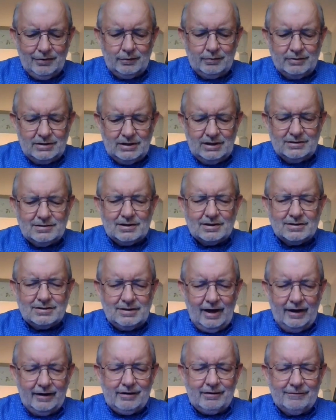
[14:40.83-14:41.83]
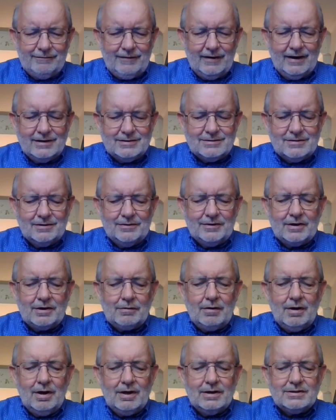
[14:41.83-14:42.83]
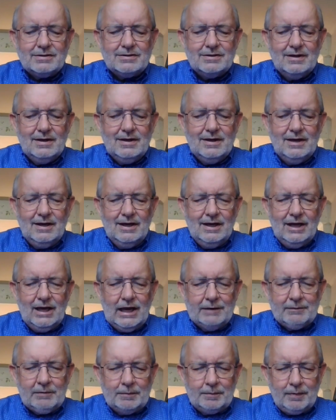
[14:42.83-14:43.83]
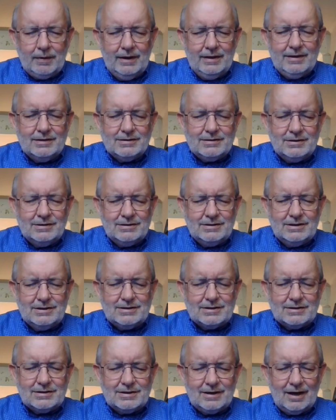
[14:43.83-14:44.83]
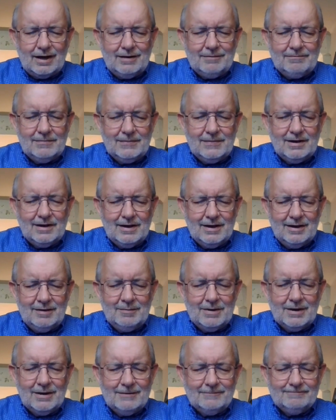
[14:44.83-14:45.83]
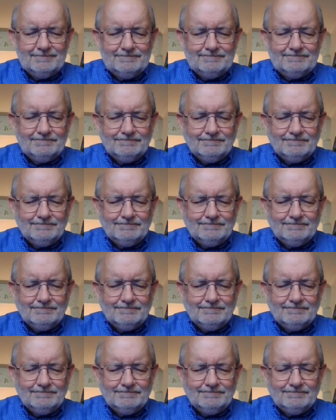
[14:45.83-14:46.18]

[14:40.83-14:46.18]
through Jesus' sacrifice on the cross. And we pray this in Jesus' name. Amen.